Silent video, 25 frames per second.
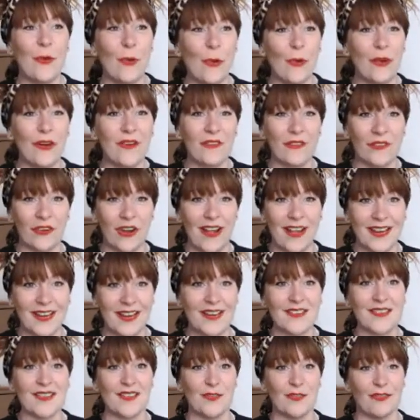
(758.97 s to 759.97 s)
4
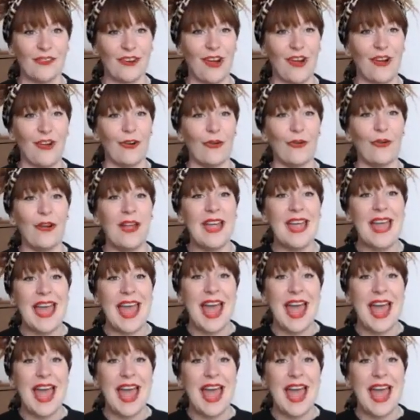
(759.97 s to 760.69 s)
Fridays in a row.